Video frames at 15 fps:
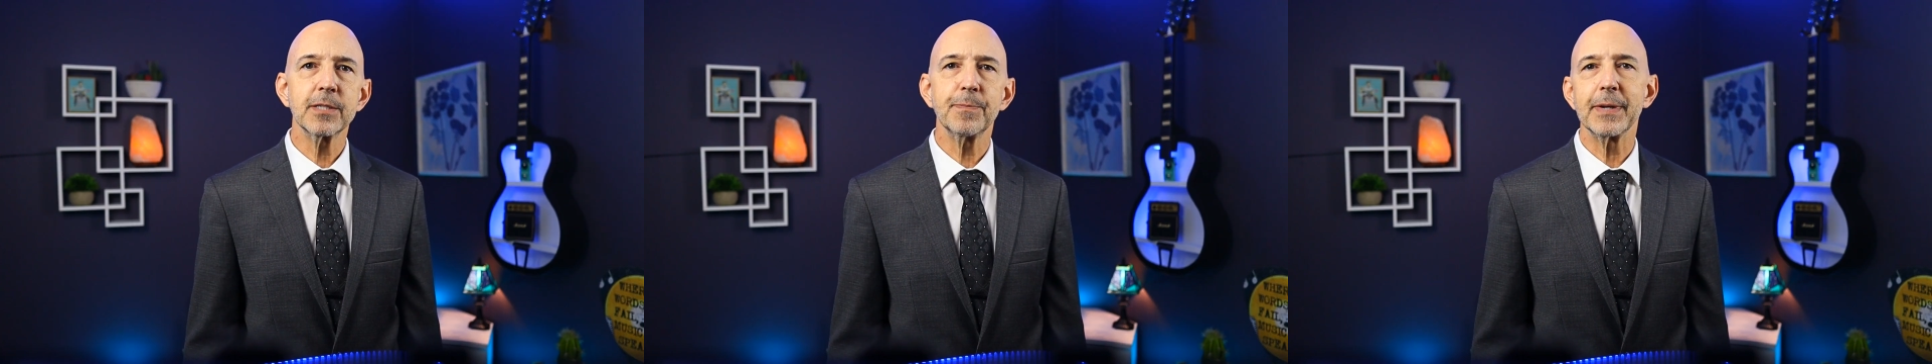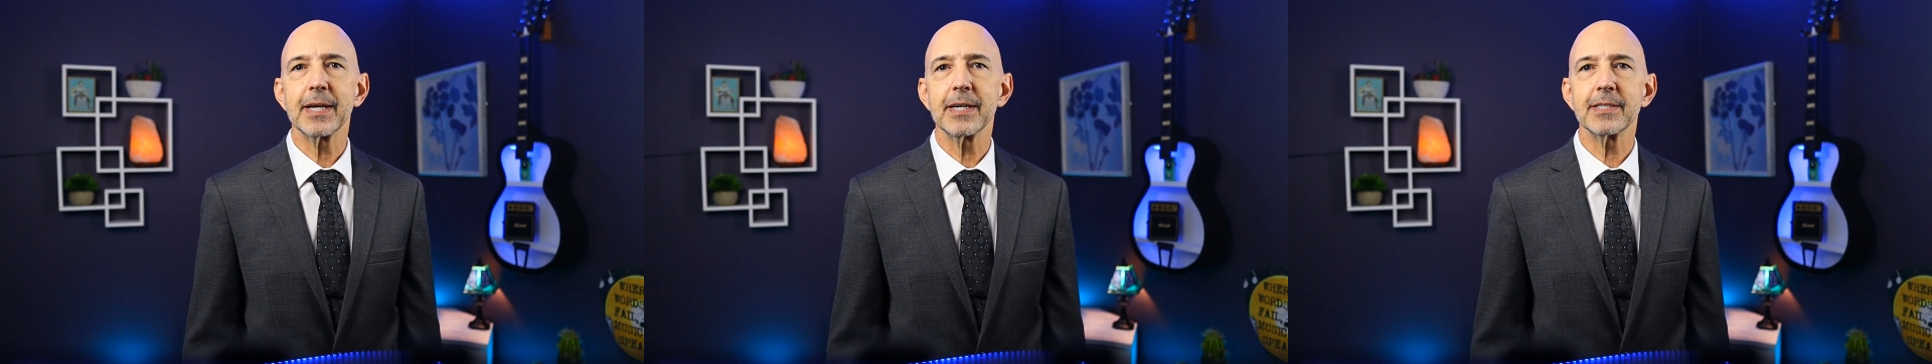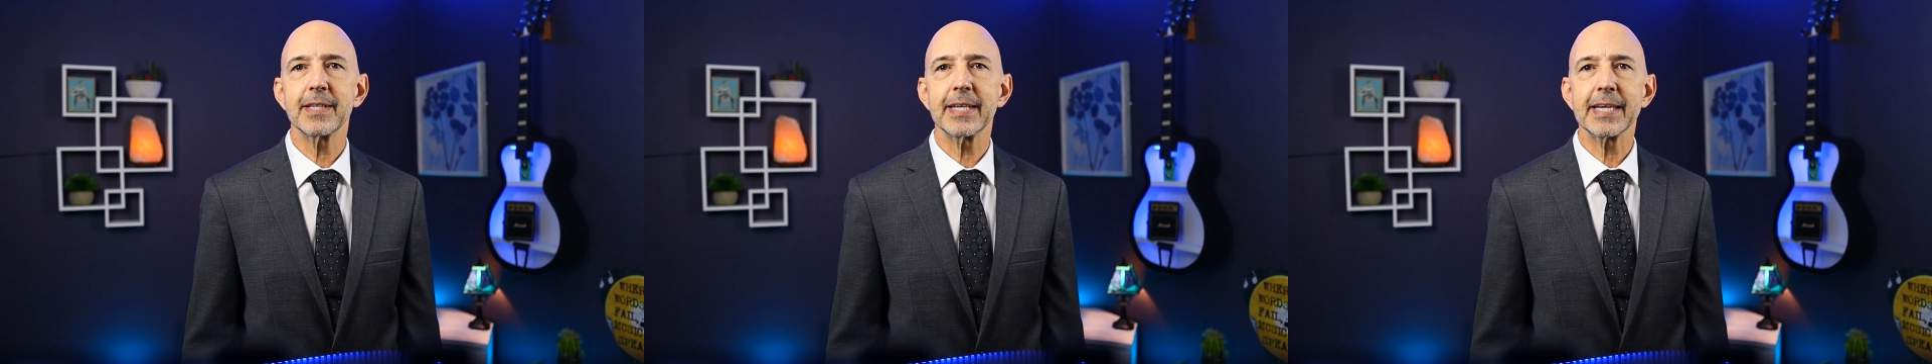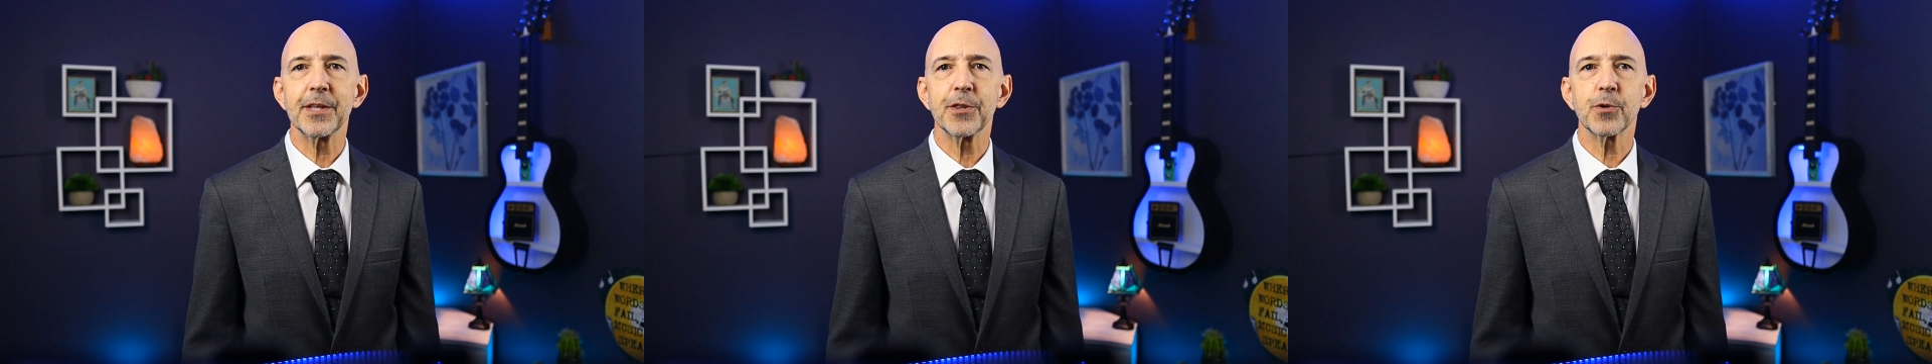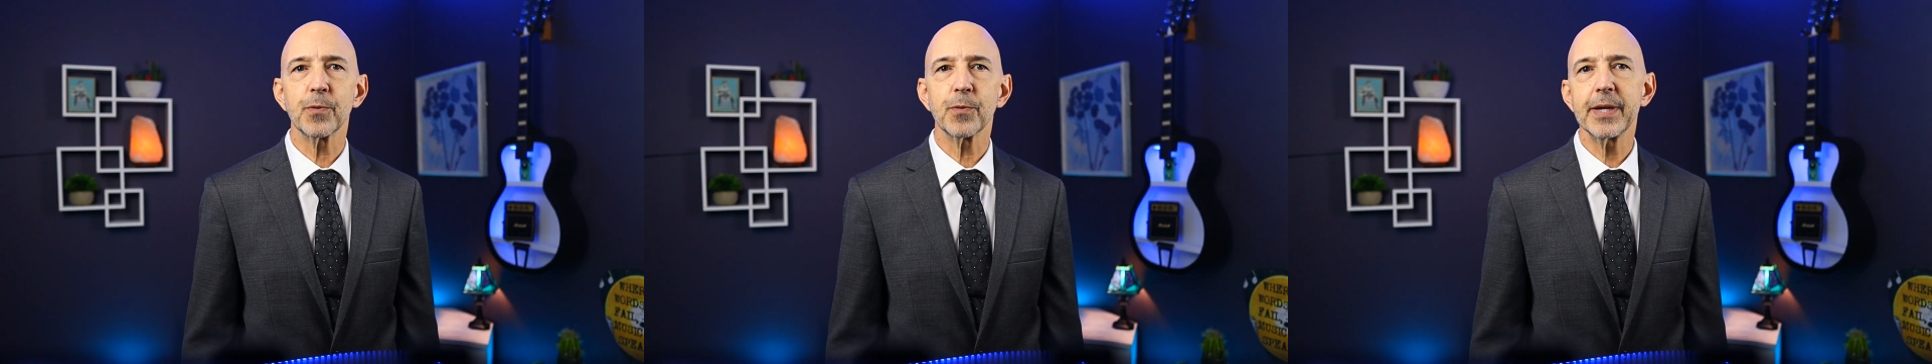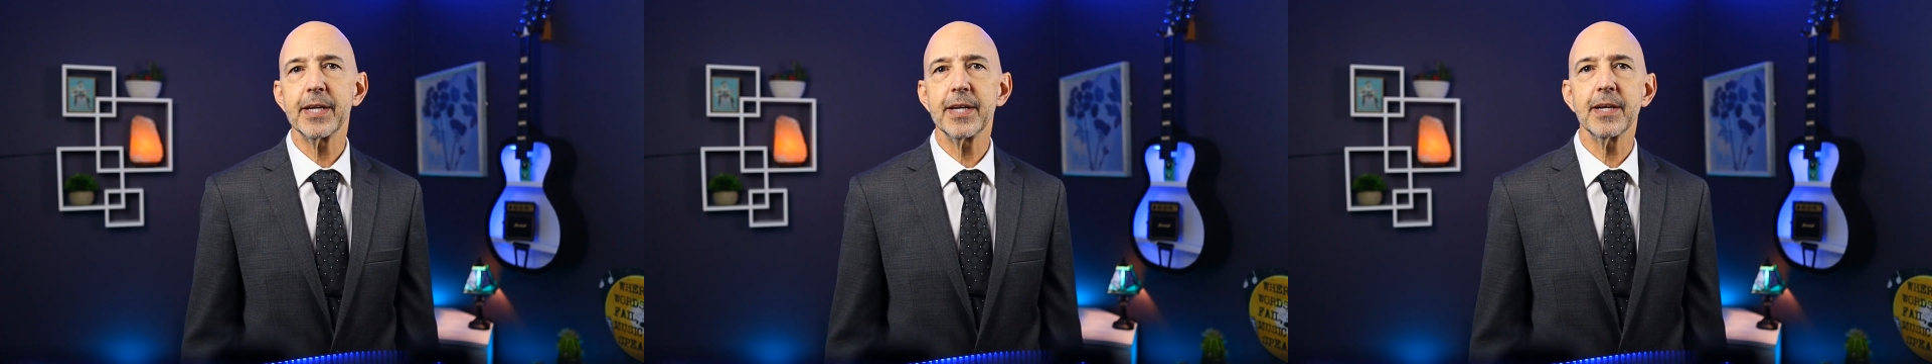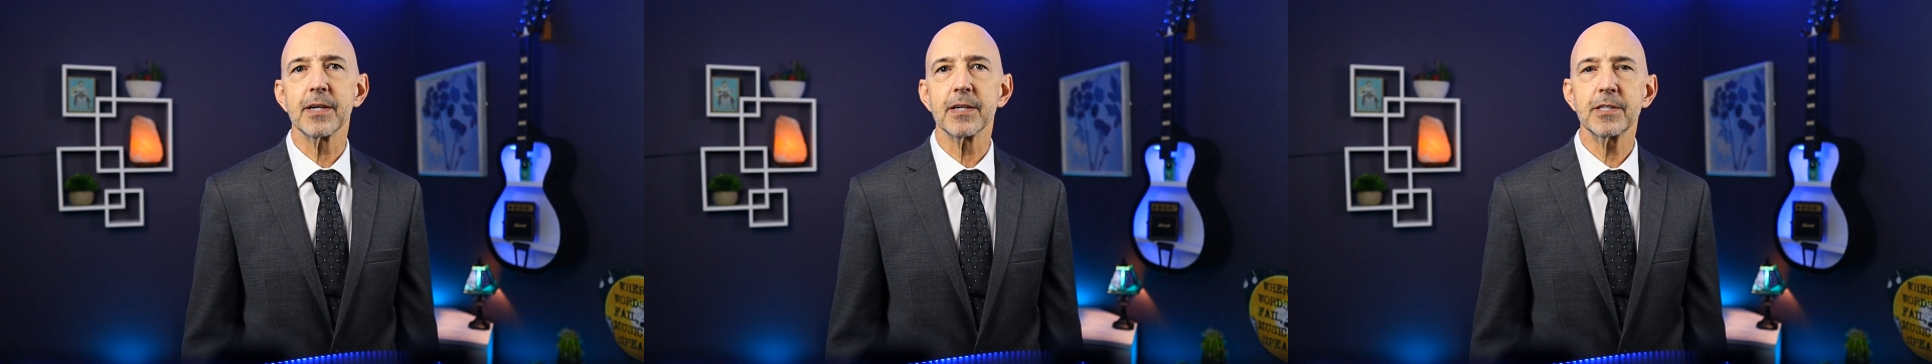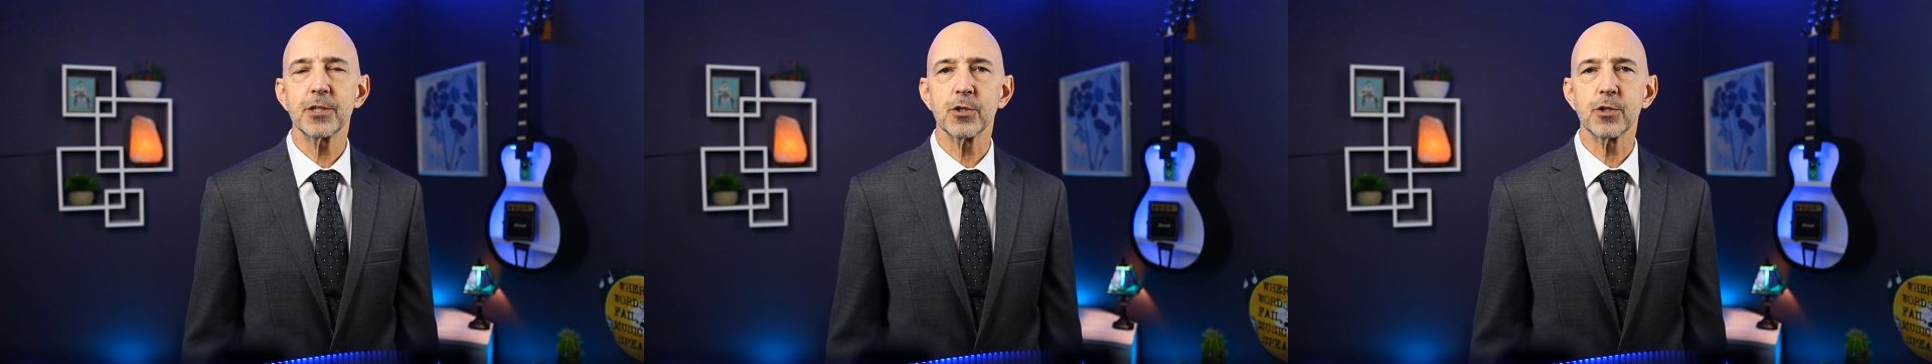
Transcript: because they get 3 years